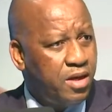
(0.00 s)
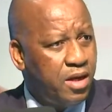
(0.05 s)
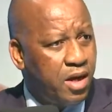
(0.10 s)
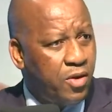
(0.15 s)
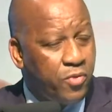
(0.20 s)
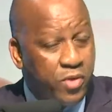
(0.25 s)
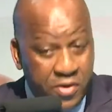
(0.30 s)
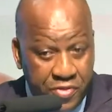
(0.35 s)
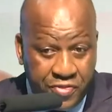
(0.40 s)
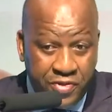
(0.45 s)

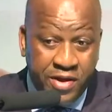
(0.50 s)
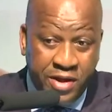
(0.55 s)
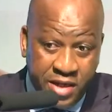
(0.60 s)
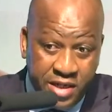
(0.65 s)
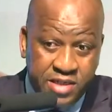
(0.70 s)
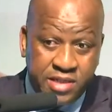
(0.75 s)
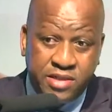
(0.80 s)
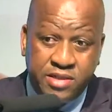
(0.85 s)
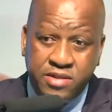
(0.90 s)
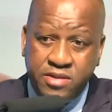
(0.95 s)
with
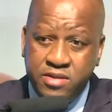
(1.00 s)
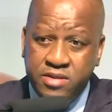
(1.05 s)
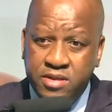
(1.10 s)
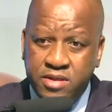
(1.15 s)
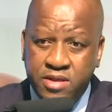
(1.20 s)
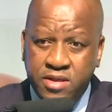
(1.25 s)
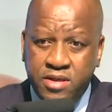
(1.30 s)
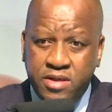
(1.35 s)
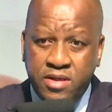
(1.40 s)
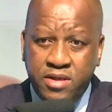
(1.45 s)
his
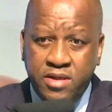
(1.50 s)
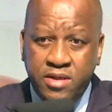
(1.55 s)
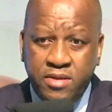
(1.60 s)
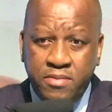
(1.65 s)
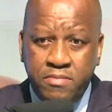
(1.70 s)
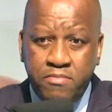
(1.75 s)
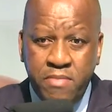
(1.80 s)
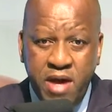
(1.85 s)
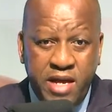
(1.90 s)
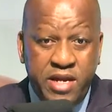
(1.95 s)

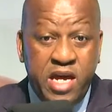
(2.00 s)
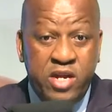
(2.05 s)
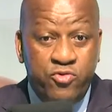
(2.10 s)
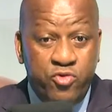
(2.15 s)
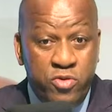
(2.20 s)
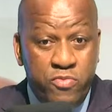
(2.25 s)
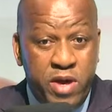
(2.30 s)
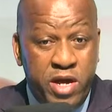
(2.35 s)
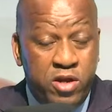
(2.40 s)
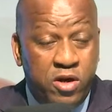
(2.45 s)
men and
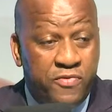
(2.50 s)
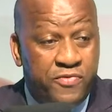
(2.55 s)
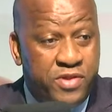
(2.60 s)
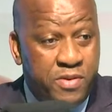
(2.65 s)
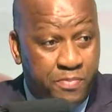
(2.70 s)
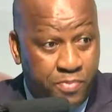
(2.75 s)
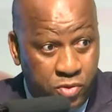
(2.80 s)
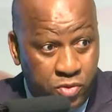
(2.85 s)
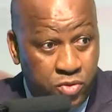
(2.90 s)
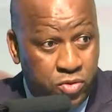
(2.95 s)
women of
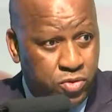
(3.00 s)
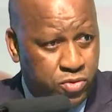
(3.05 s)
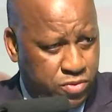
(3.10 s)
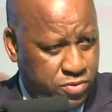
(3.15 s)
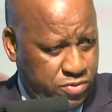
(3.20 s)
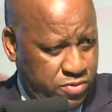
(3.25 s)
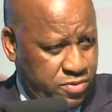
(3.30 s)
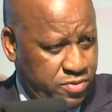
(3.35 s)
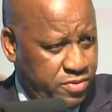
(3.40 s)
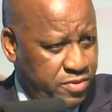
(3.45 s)
the
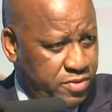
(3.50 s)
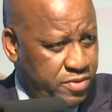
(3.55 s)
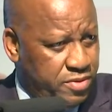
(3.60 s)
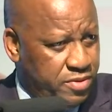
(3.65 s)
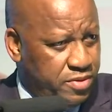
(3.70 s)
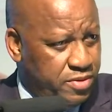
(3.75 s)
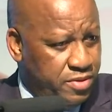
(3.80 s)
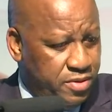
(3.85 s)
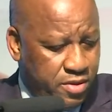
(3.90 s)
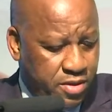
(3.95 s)
blue
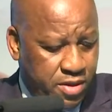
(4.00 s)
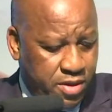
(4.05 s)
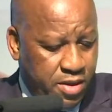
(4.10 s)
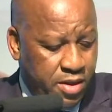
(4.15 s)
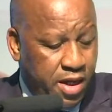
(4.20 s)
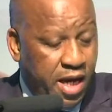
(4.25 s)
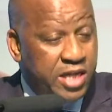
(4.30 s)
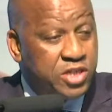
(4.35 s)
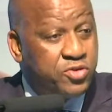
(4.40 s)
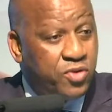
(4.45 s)

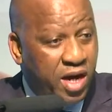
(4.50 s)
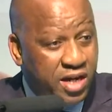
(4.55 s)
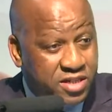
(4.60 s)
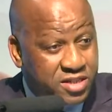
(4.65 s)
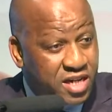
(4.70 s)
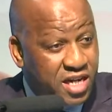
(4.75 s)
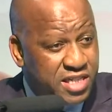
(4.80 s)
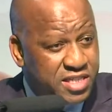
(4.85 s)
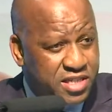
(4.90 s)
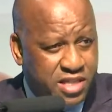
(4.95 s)
to
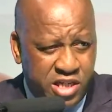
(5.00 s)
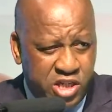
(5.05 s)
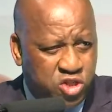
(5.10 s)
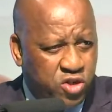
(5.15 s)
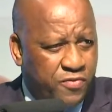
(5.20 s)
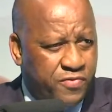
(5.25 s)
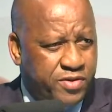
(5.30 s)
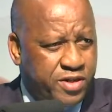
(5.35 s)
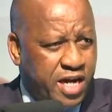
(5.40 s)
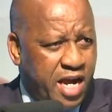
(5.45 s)
address the
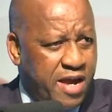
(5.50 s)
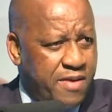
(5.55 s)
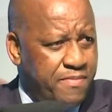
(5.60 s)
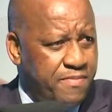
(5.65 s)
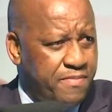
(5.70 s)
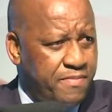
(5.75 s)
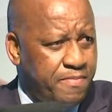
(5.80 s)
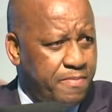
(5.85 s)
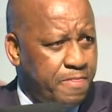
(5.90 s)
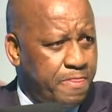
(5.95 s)
issue of crime.
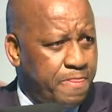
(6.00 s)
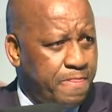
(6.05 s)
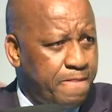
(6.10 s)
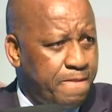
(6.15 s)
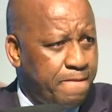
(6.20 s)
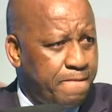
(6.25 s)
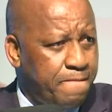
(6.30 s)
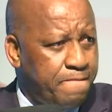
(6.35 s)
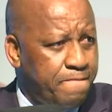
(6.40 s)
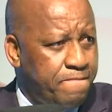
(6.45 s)

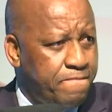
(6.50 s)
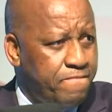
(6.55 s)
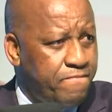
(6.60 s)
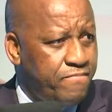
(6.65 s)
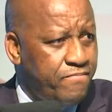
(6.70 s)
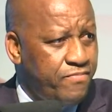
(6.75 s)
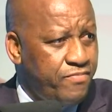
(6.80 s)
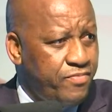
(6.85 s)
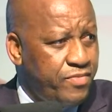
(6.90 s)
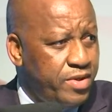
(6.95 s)

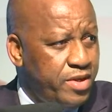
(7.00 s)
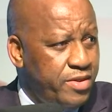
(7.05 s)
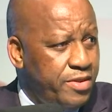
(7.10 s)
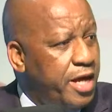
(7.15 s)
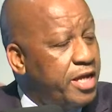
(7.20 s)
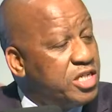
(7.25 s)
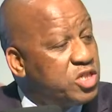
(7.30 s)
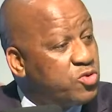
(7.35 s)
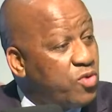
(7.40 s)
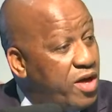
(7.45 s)

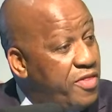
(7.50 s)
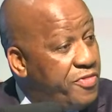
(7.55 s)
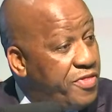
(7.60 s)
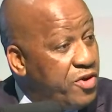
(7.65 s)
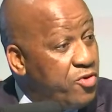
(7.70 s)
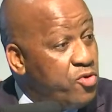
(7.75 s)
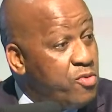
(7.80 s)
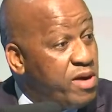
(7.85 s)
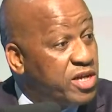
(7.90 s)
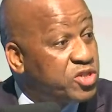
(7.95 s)
There is one
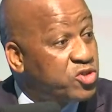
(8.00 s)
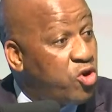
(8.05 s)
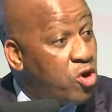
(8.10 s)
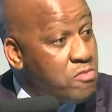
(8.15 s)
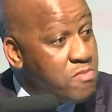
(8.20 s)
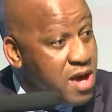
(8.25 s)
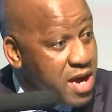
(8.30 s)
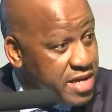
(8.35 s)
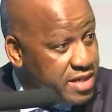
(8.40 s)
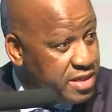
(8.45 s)
thing we must
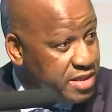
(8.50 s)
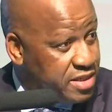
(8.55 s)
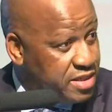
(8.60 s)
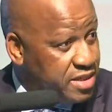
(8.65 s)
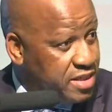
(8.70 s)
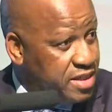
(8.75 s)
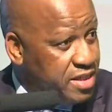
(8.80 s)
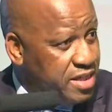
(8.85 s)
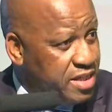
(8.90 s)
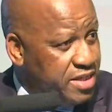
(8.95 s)
commend,
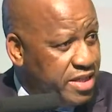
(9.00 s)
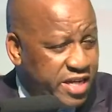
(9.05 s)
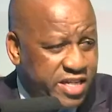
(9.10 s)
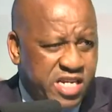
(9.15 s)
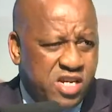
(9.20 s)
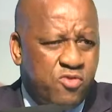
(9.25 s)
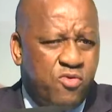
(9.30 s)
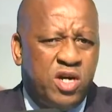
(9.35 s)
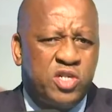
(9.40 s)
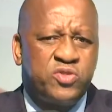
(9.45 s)
that
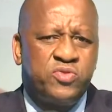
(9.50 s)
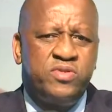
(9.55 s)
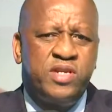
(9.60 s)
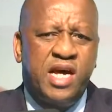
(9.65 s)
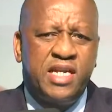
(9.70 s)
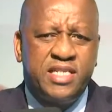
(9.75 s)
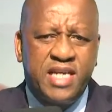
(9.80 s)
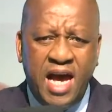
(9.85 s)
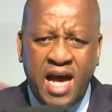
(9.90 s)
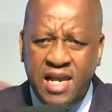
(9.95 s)
in
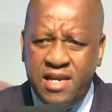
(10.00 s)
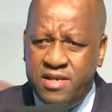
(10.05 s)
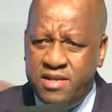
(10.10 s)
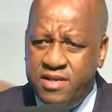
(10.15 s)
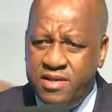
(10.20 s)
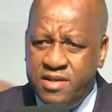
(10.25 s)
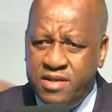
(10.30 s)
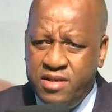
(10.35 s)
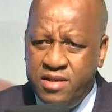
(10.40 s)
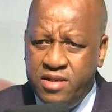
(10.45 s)
KwaZulu-Natal,
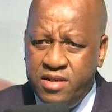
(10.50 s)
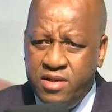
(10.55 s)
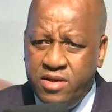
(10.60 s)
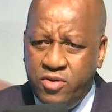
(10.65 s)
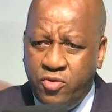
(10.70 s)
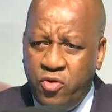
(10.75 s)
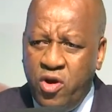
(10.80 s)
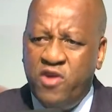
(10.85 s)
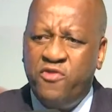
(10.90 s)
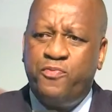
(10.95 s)

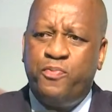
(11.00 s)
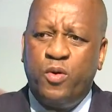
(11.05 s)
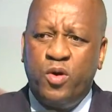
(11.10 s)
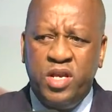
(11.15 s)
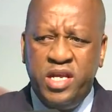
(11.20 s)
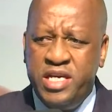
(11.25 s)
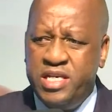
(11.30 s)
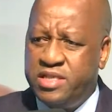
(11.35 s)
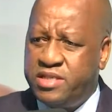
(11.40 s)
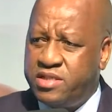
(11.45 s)
we have
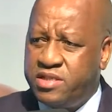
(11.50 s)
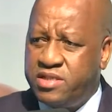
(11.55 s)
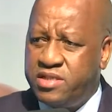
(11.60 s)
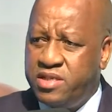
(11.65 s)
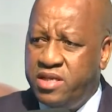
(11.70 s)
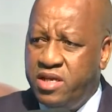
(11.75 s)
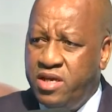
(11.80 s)
police